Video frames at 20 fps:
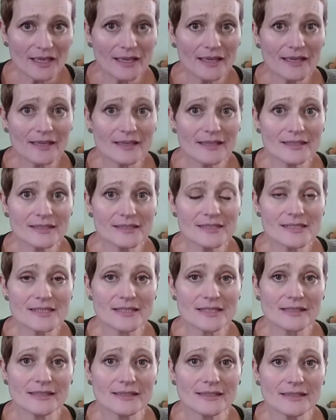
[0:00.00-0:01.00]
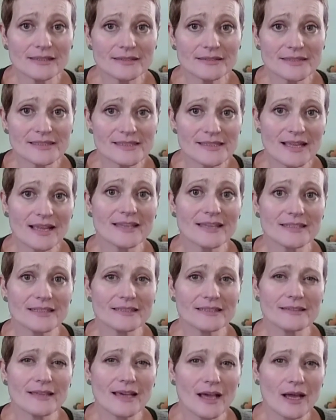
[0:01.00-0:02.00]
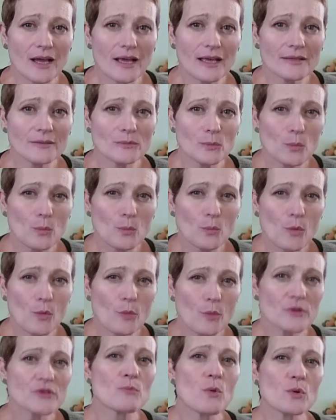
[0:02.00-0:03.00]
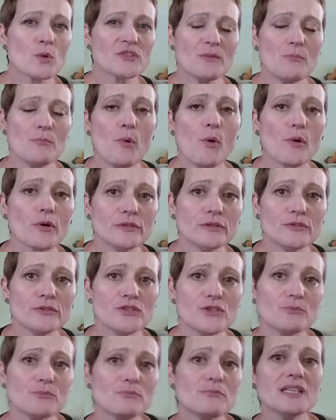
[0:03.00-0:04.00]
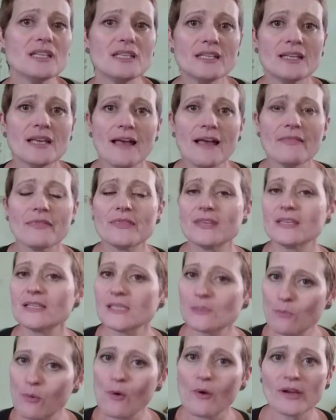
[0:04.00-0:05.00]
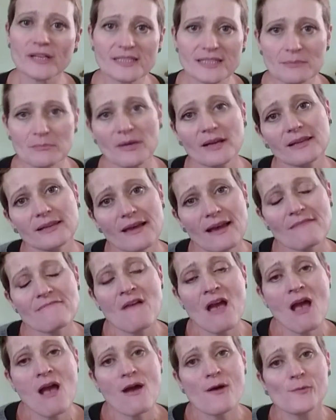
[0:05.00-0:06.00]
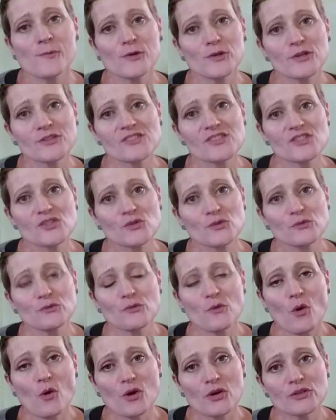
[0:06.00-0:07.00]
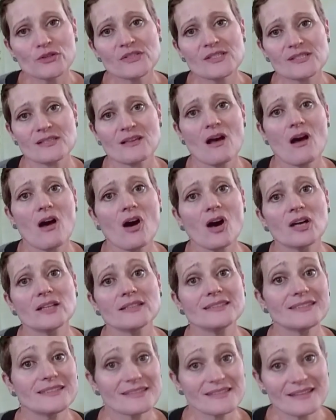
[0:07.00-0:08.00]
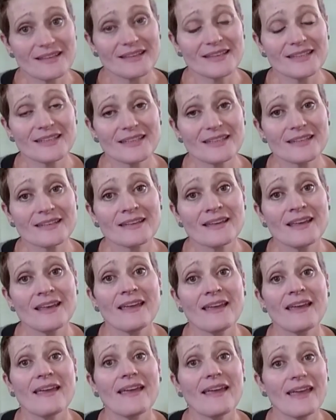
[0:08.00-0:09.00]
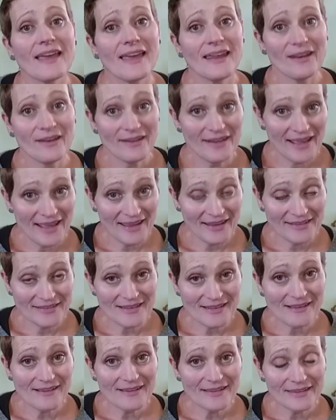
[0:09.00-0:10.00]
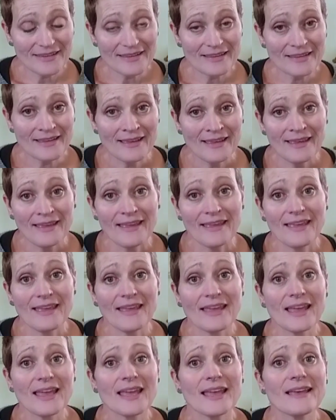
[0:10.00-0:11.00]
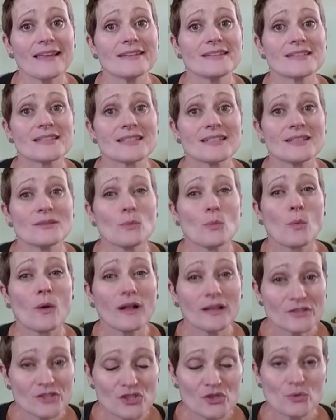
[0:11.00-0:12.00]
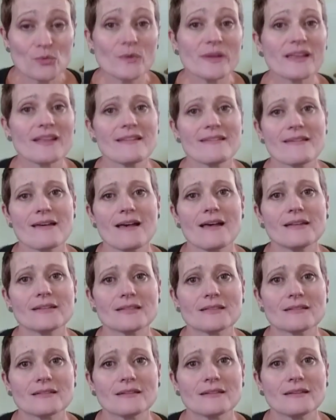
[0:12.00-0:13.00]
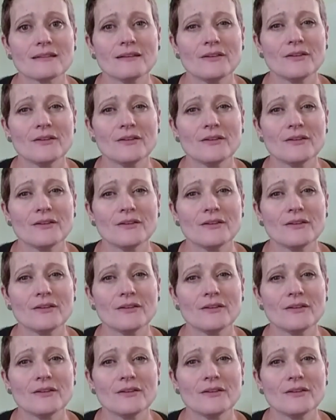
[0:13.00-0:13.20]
and decided that what was most important to me at this point in my life was to focus on designing and on hand dyeing, and while doing that,